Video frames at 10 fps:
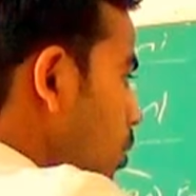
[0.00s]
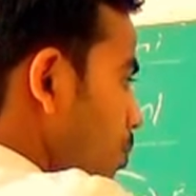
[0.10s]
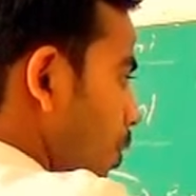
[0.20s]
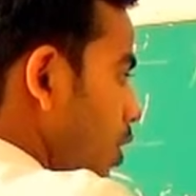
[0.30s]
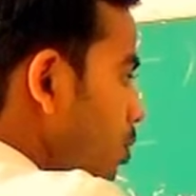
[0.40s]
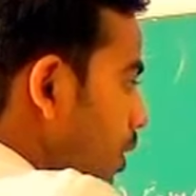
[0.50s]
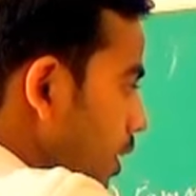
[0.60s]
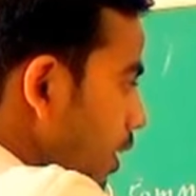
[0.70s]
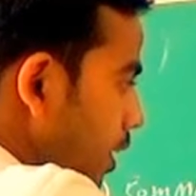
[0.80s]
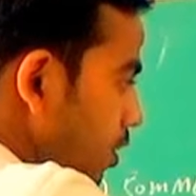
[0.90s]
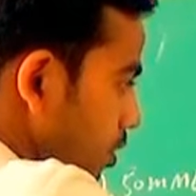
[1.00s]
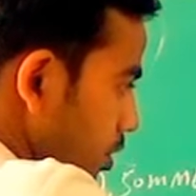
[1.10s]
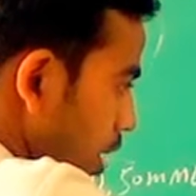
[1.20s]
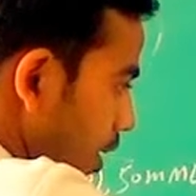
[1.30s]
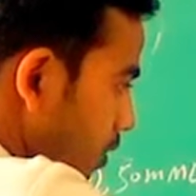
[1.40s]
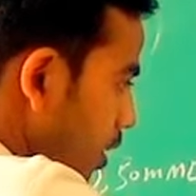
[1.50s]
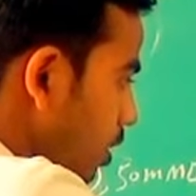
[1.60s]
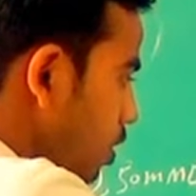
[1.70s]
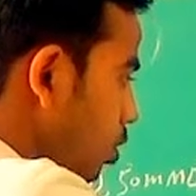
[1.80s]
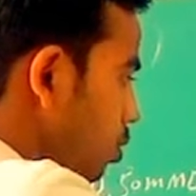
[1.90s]
First product is HCl
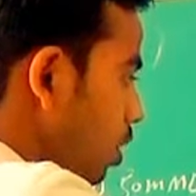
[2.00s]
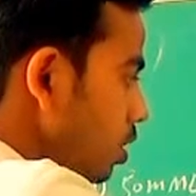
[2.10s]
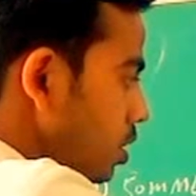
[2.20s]
solution.